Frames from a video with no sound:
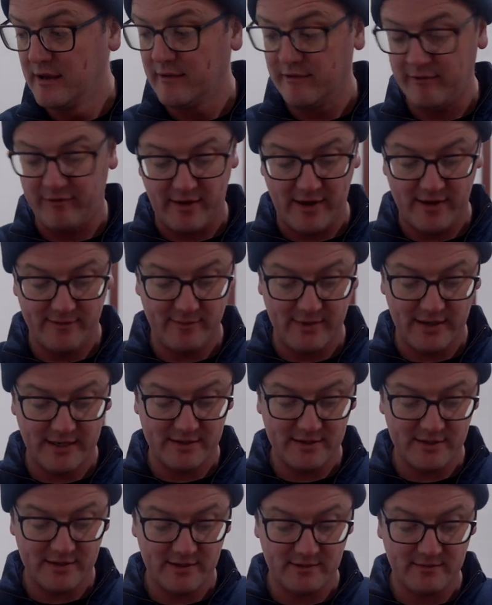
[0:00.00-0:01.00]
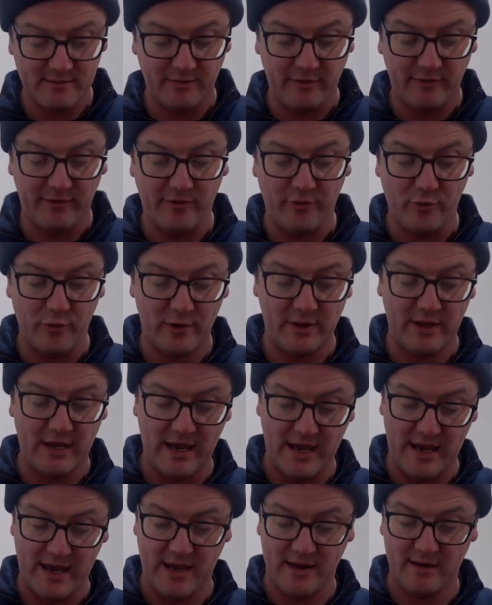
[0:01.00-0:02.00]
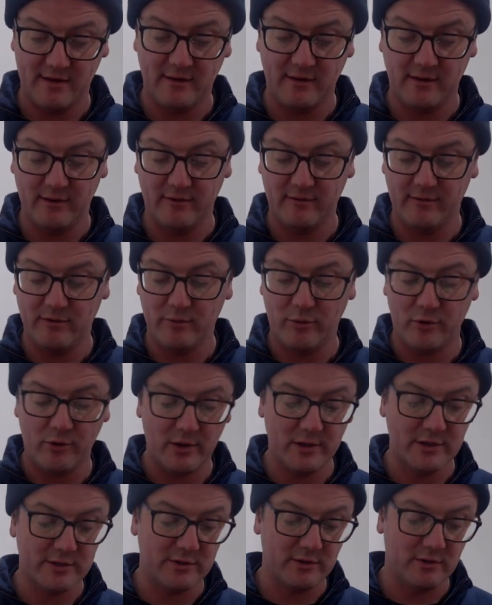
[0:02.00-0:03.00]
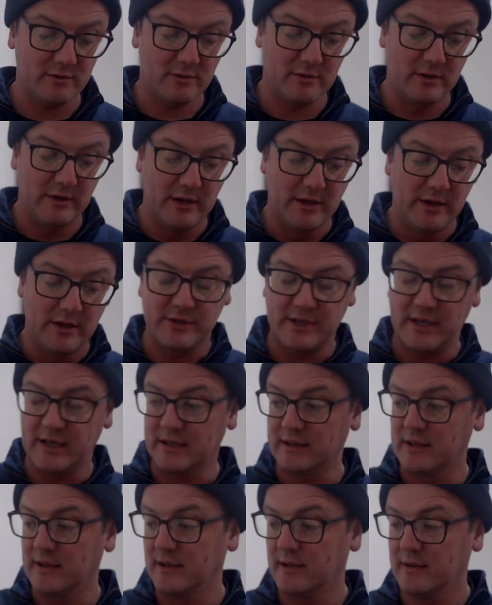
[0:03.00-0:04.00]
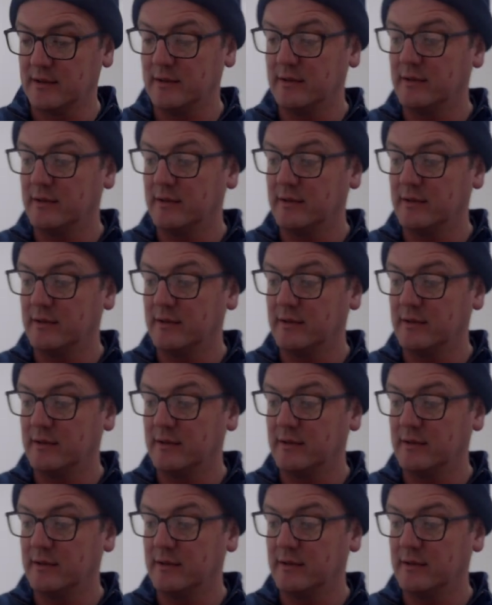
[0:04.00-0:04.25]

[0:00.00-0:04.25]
five minutes before the end of the boil, so just take the